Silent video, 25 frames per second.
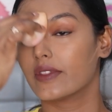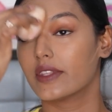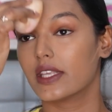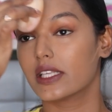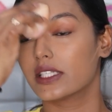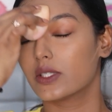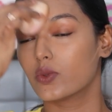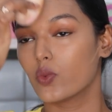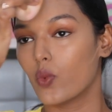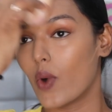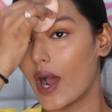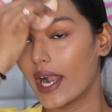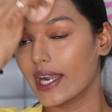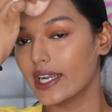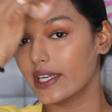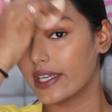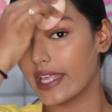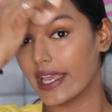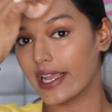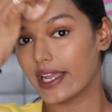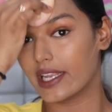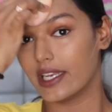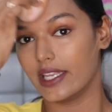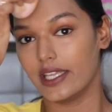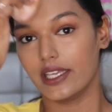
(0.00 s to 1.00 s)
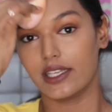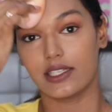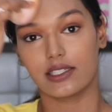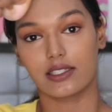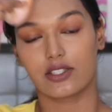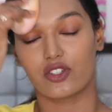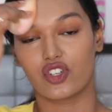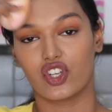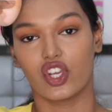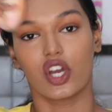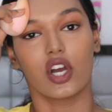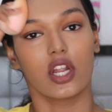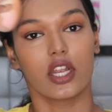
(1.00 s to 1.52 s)
This one technique
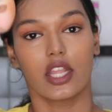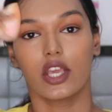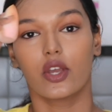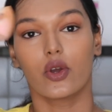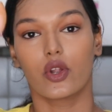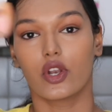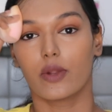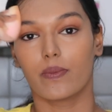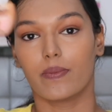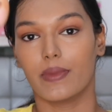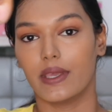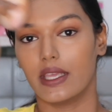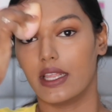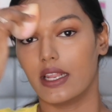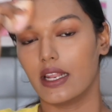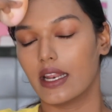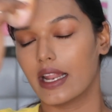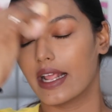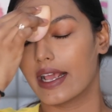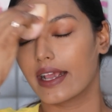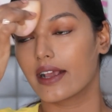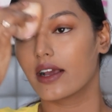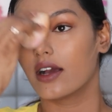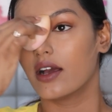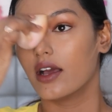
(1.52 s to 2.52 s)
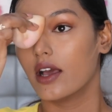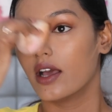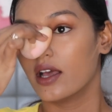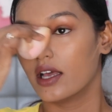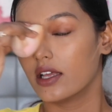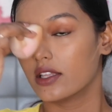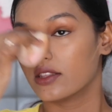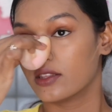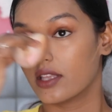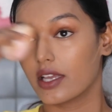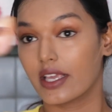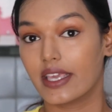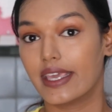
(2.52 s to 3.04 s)
is really going to be like
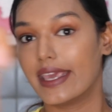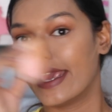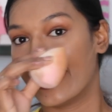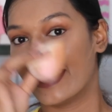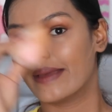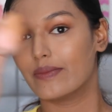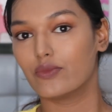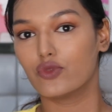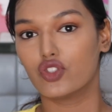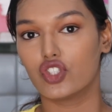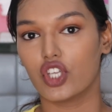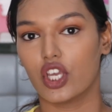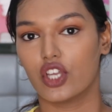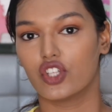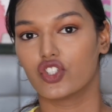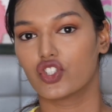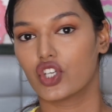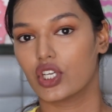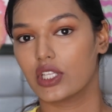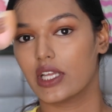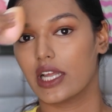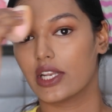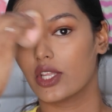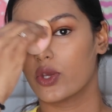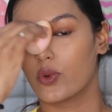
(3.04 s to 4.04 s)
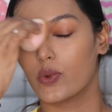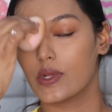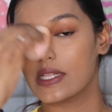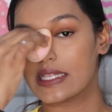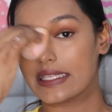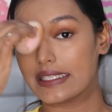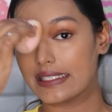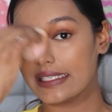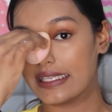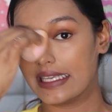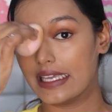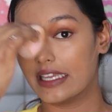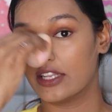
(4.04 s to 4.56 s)
the game changer that you
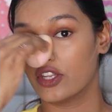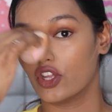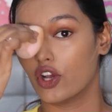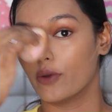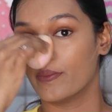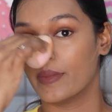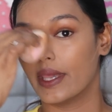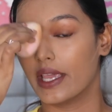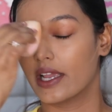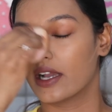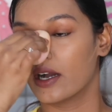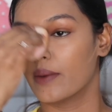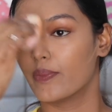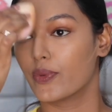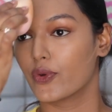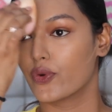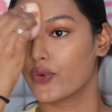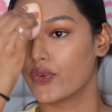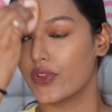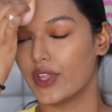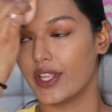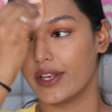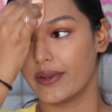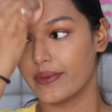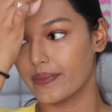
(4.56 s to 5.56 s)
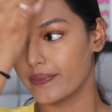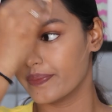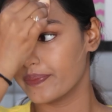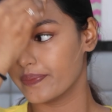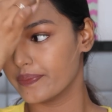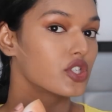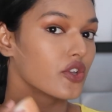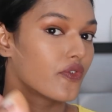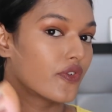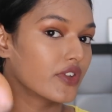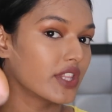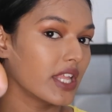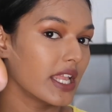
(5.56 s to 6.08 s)
will see in your makeup routine.
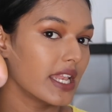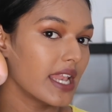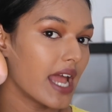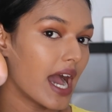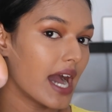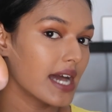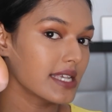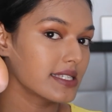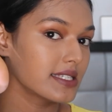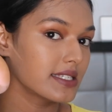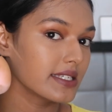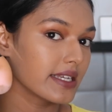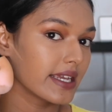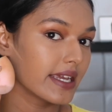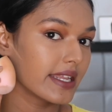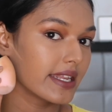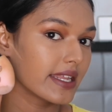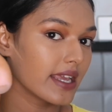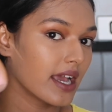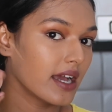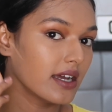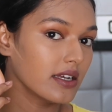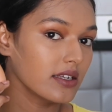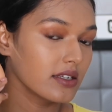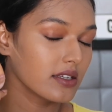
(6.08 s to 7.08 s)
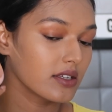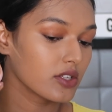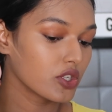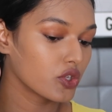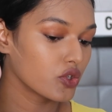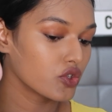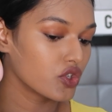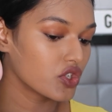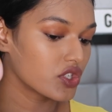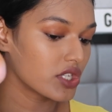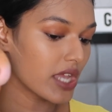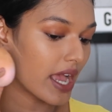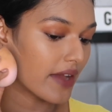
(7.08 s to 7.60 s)
So for the last area,
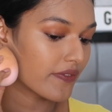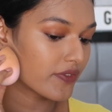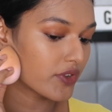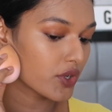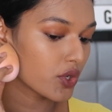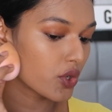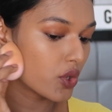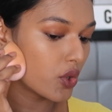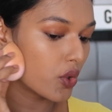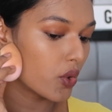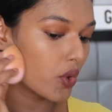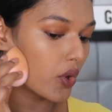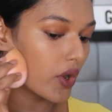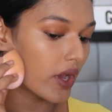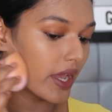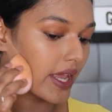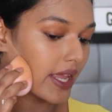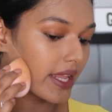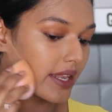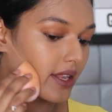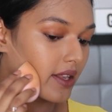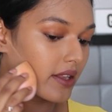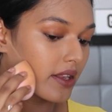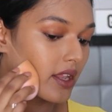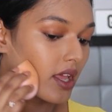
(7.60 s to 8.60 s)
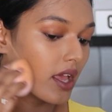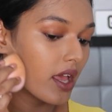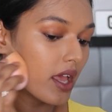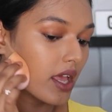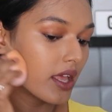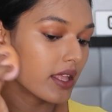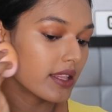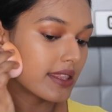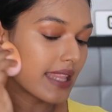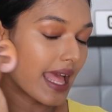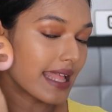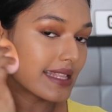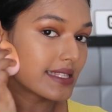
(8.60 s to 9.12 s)
you just have to go in
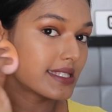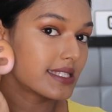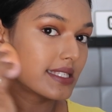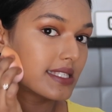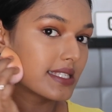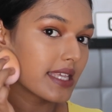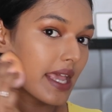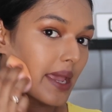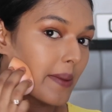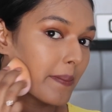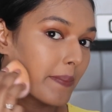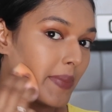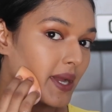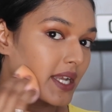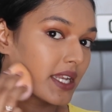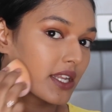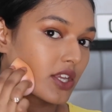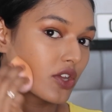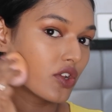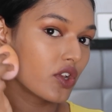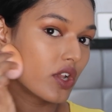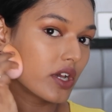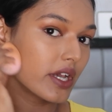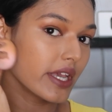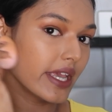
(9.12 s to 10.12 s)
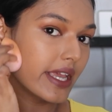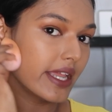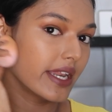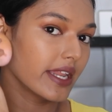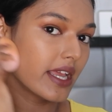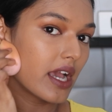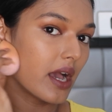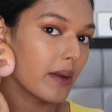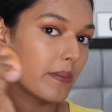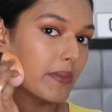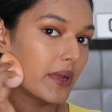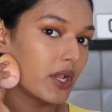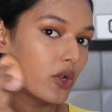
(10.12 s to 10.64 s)
that same particular
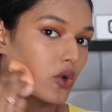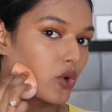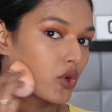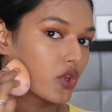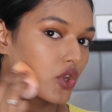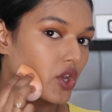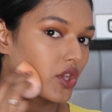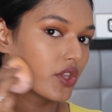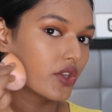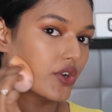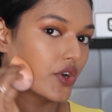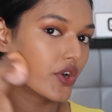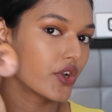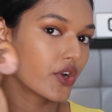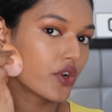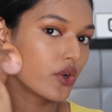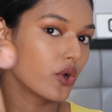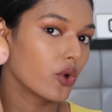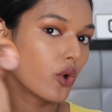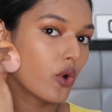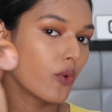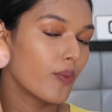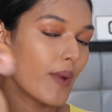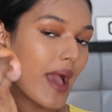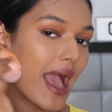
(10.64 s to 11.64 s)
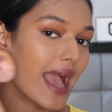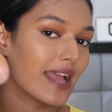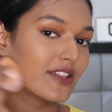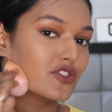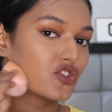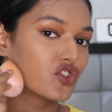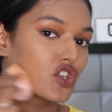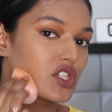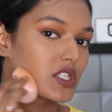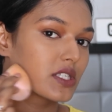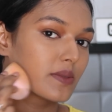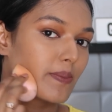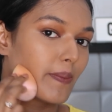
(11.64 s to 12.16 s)
area below your earlobe
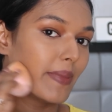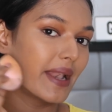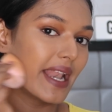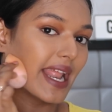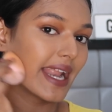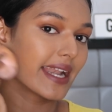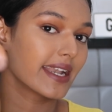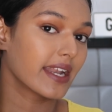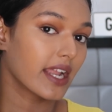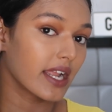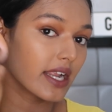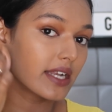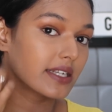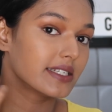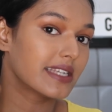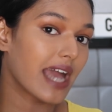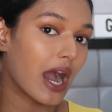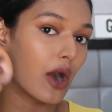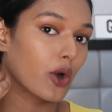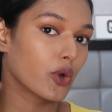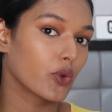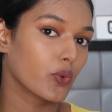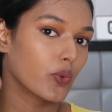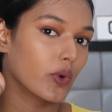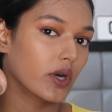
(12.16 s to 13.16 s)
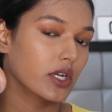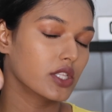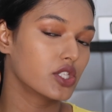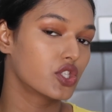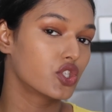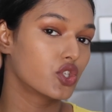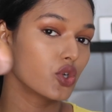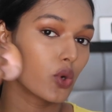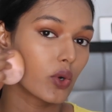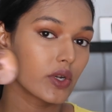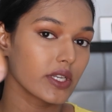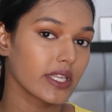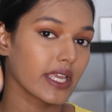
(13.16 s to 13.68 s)
and just blend
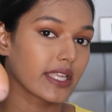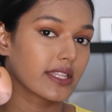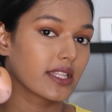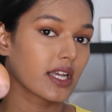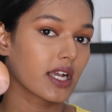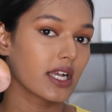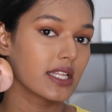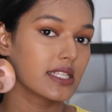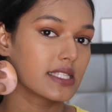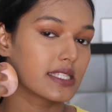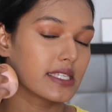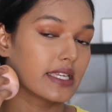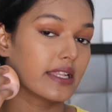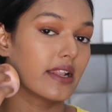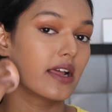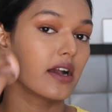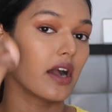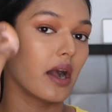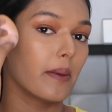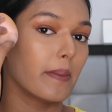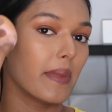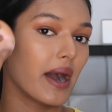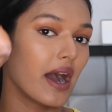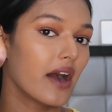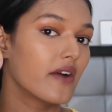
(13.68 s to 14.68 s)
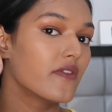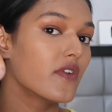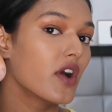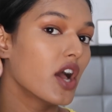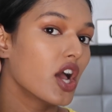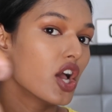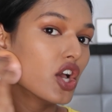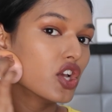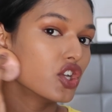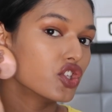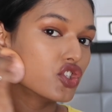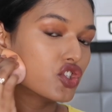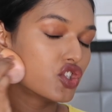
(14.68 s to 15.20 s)
downwards. Don't take the concealer
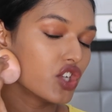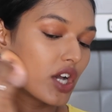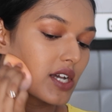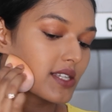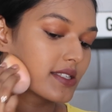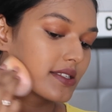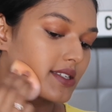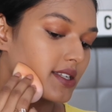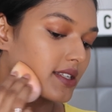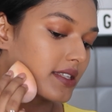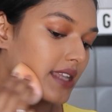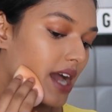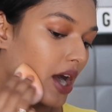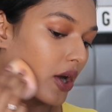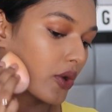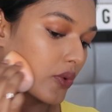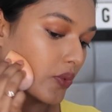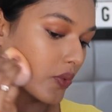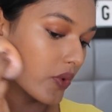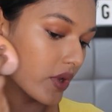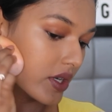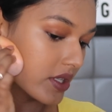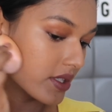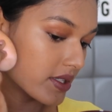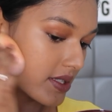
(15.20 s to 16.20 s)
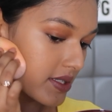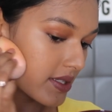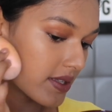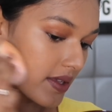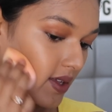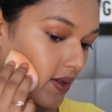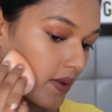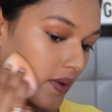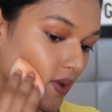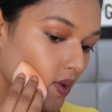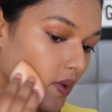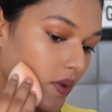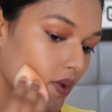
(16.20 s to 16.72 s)
above, just
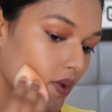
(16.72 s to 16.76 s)
downwards.